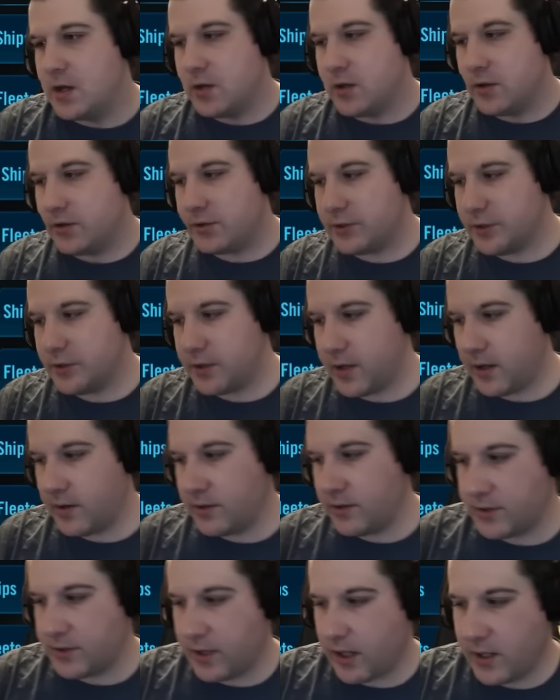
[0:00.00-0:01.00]
Those are your
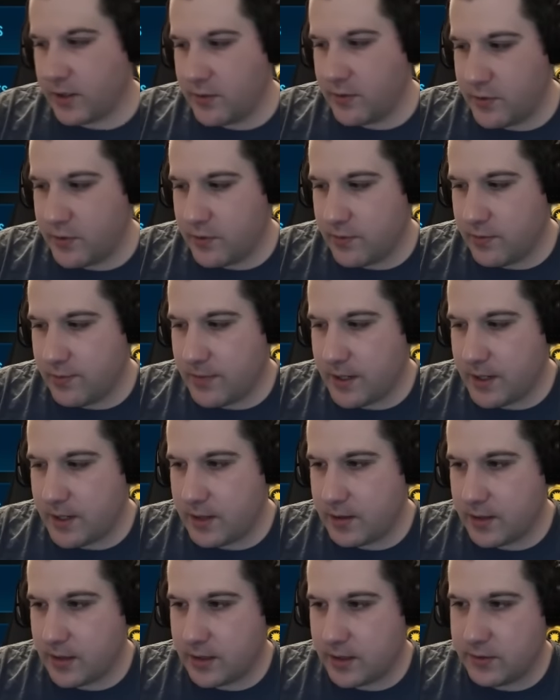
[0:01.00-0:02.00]
counters. I owe you a
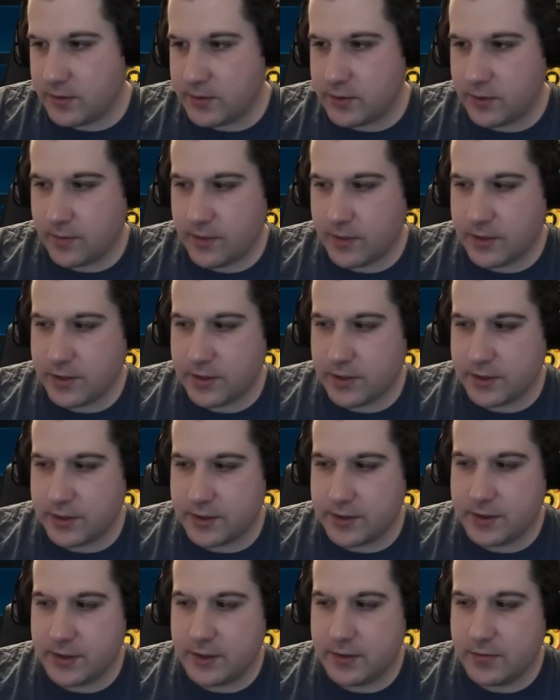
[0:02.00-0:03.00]
minute. Thank you so much, and I'll
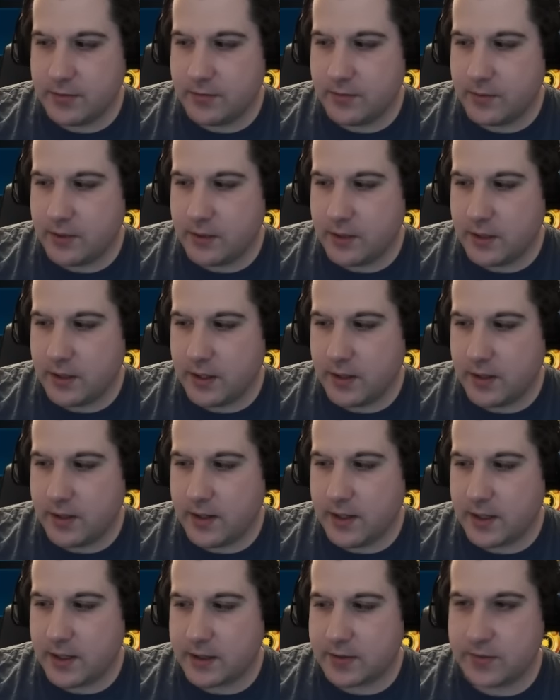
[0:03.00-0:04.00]
see you in the
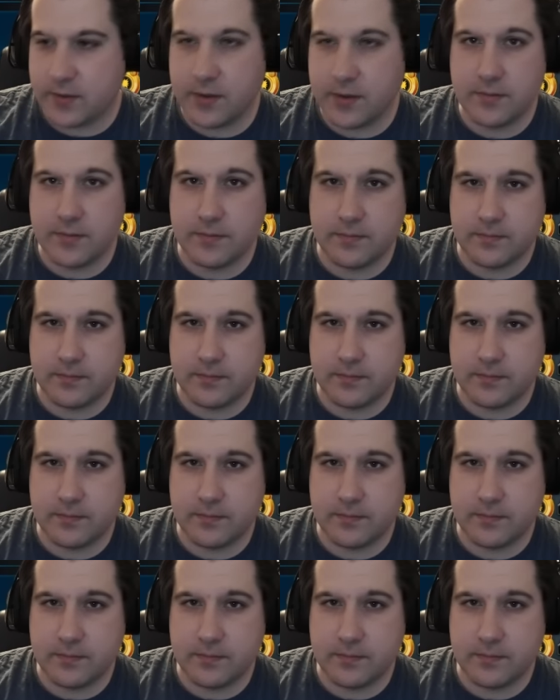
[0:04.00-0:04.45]
next one.